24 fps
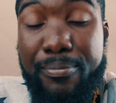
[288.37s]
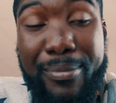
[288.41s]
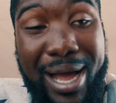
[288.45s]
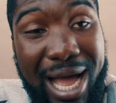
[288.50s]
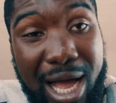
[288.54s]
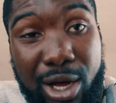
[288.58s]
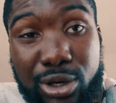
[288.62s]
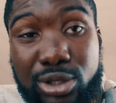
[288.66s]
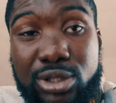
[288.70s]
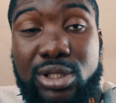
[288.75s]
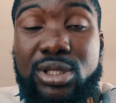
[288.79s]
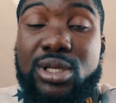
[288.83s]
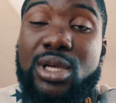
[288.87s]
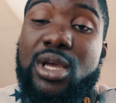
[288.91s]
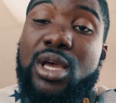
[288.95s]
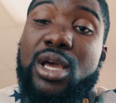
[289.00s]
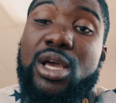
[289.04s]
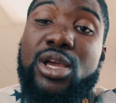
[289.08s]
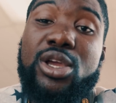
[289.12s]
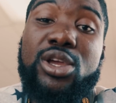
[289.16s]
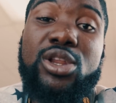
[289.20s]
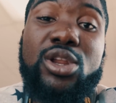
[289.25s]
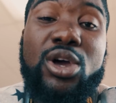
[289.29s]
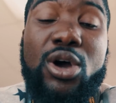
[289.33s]
mount,
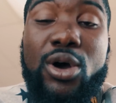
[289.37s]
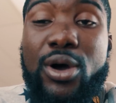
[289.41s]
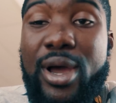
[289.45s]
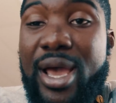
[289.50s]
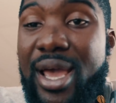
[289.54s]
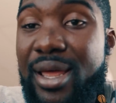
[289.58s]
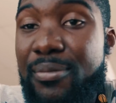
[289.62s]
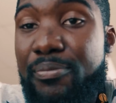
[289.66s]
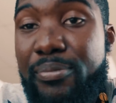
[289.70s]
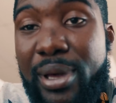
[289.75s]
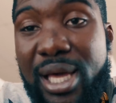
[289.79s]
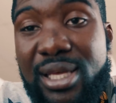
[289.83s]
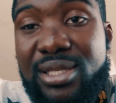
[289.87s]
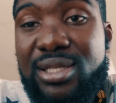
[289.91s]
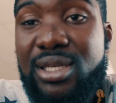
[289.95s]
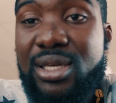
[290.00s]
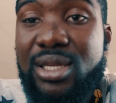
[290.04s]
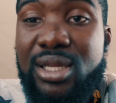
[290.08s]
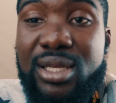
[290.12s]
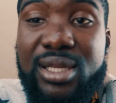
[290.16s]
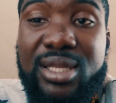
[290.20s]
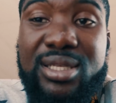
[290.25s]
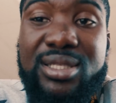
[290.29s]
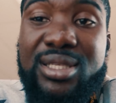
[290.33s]
you know, and
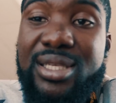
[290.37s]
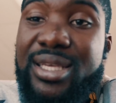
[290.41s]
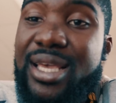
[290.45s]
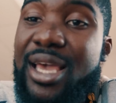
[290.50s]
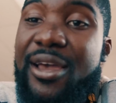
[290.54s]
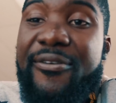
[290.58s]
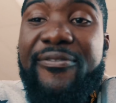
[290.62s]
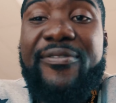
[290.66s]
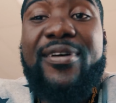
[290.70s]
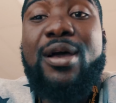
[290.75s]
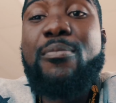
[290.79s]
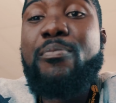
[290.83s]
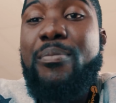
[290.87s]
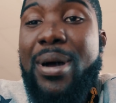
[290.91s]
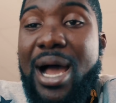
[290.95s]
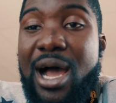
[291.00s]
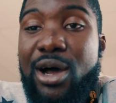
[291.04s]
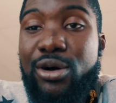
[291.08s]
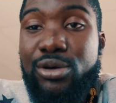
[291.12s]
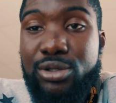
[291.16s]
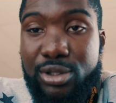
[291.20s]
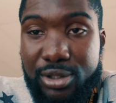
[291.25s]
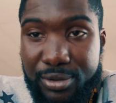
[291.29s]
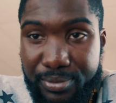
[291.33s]
basically this EFM
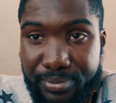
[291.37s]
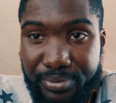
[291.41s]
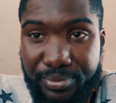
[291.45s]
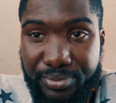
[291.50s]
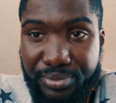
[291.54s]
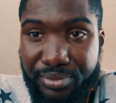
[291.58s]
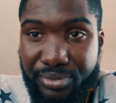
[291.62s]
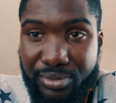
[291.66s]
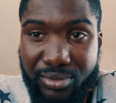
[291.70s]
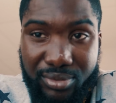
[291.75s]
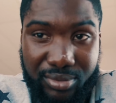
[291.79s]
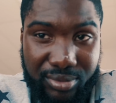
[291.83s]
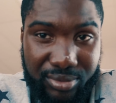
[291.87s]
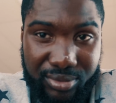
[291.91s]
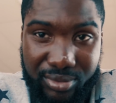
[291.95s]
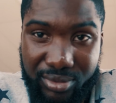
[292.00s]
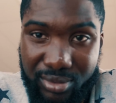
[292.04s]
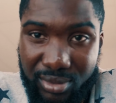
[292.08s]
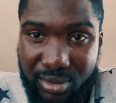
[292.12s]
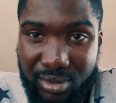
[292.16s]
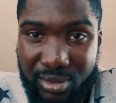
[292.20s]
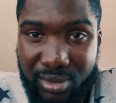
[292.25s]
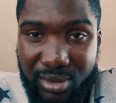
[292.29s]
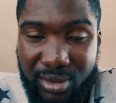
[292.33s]
mount,
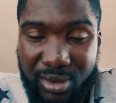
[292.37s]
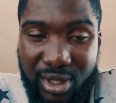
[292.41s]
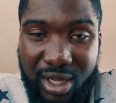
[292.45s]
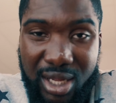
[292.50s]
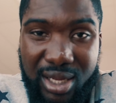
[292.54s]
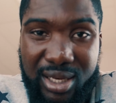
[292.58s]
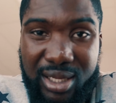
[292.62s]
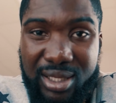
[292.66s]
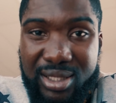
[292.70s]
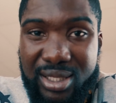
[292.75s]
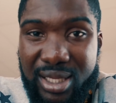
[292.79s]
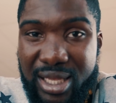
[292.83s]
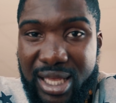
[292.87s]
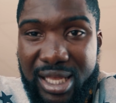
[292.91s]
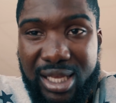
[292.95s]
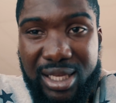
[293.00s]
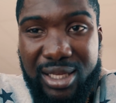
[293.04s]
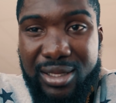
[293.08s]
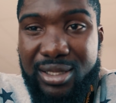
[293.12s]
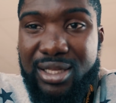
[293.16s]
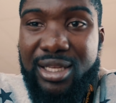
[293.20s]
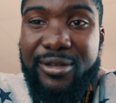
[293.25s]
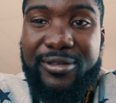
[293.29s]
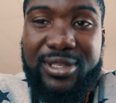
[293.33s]
This
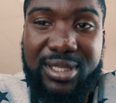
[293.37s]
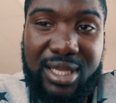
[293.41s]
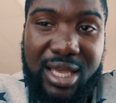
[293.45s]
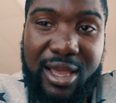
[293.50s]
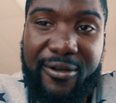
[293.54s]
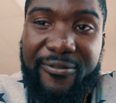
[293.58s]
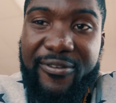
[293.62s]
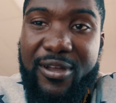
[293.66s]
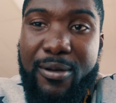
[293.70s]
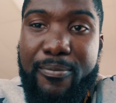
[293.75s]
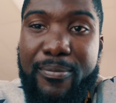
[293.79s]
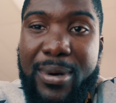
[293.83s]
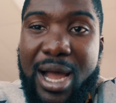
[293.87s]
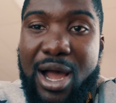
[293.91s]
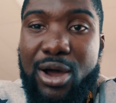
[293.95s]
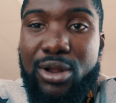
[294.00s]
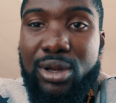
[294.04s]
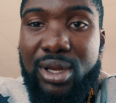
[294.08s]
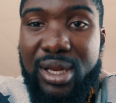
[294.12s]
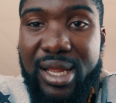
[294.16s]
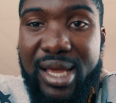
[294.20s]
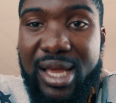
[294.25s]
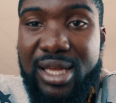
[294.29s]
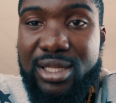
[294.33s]
EFM
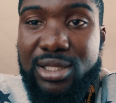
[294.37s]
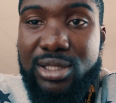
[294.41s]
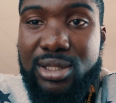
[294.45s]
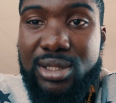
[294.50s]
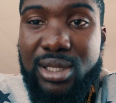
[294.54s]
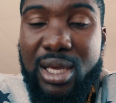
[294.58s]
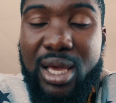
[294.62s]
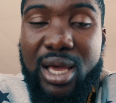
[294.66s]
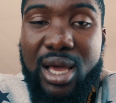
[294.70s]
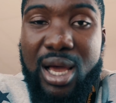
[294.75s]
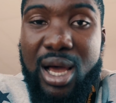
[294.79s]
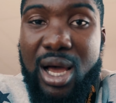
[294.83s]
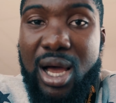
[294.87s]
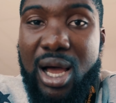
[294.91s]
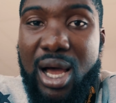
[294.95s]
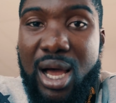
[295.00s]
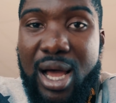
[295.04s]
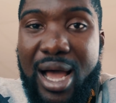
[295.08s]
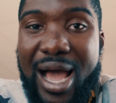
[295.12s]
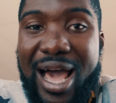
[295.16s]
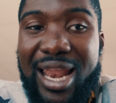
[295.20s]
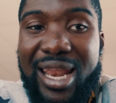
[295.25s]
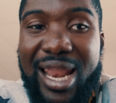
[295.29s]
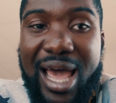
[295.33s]
mount lens
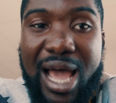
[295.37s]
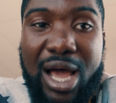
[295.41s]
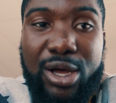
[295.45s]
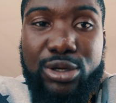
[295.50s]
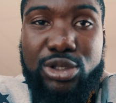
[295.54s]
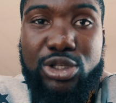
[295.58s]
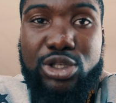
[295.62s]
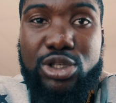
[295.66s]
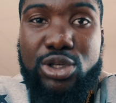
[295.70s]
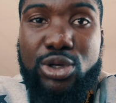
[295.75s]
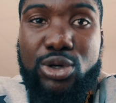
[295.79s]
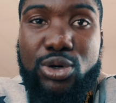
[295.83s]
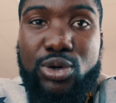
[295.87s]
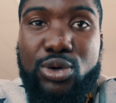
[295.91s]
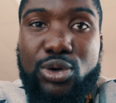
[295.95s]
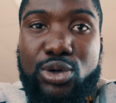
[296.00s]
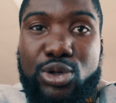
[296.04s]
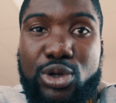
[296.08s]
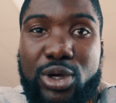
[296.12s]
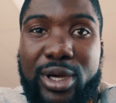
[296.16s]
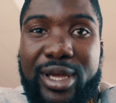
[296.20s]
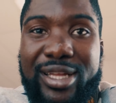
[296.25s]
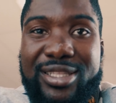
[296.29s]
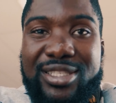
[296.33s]
allows
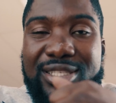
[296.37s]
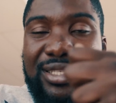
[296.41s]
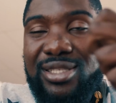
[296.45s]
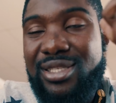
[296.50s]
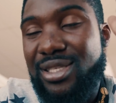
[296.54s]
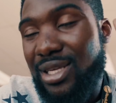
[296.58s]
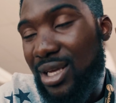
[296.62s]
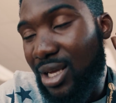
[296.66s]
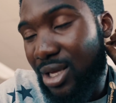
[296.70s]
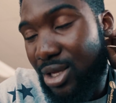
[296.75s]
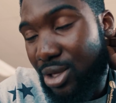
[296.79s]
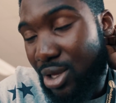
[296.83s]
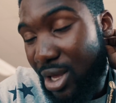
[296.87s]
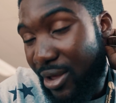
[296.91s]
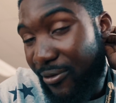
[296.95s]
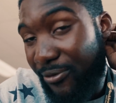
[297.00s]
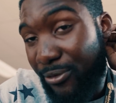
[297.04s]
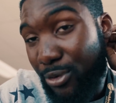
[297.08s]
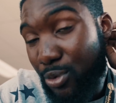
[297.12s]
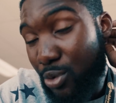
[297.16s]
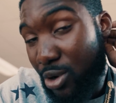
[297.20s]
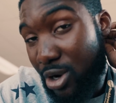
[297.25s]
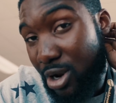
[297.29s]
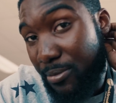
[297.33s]
you. It's
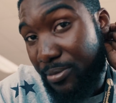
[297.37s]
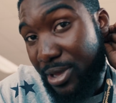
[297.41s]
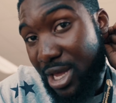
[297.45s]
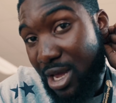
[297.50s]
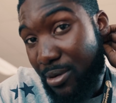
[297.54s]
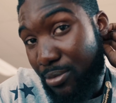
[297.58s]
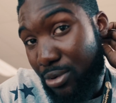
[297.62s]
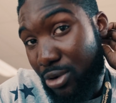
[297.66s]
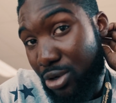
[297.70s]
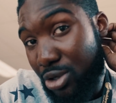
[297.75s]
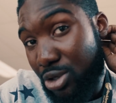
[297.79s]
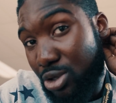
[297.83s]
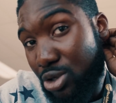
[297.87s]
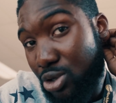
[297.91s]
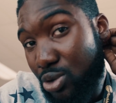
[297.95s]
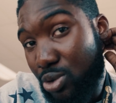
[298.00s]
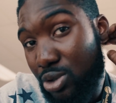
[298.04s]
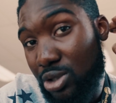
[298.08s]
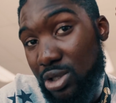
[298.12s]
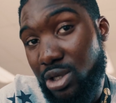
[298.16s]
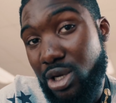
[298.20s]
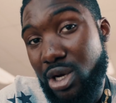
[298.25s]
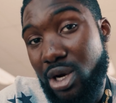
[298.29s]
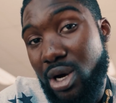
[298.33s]
if you want to be able to
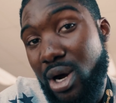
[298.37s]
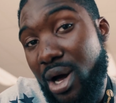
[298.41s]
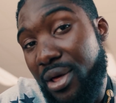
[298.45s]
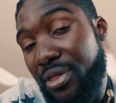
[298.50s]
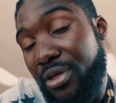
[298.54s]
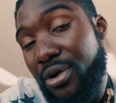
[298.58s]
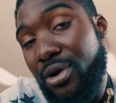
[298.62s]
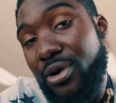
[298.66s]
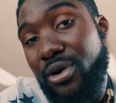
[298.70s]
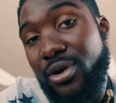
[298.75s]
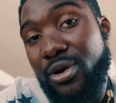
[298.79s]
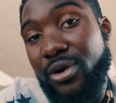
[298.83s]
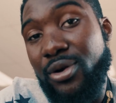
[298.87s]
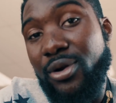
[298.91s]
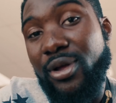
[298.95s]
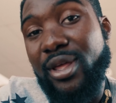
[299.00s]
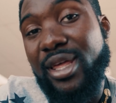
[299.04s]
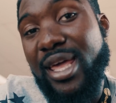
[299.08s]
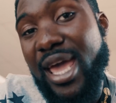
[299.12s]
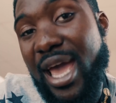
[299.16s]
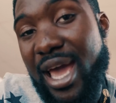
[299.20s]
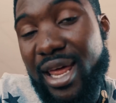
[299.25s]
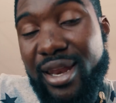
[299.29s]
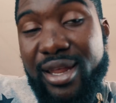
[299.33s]
use your other
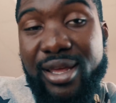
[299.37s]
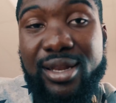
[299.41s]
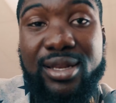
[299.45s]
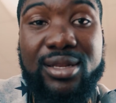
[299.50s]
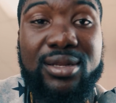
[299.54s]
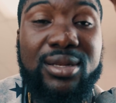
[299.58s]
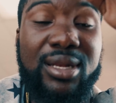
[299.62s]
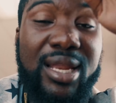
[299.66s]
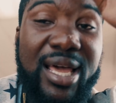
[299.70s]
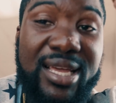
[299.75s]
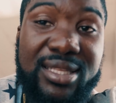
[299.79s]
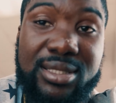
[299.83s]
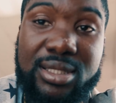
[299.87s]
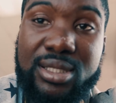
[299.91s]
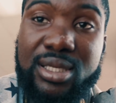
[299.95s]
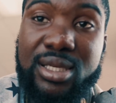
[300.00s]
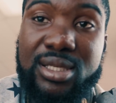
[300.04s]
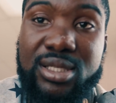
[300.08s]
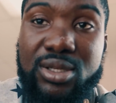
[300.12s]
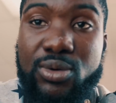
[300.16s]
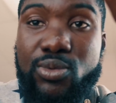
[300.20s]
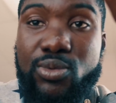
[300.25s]
Canon lenses